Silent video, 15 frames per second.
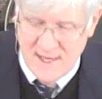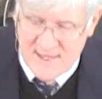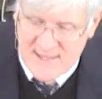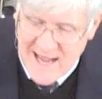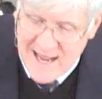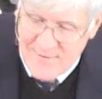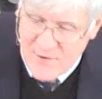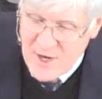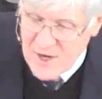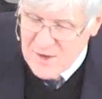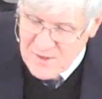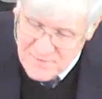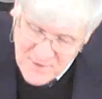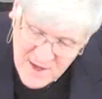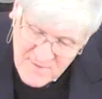David and
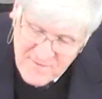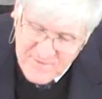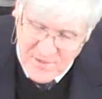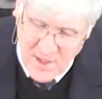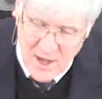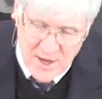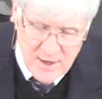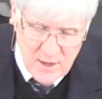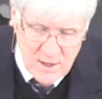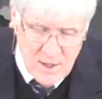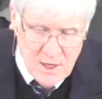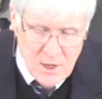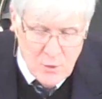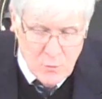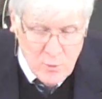Svea Flood
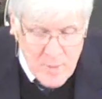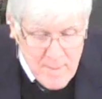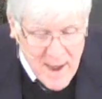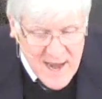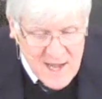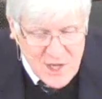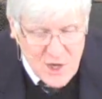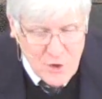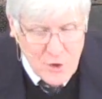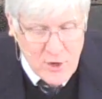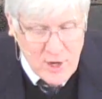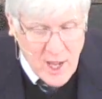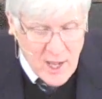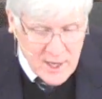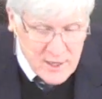remained near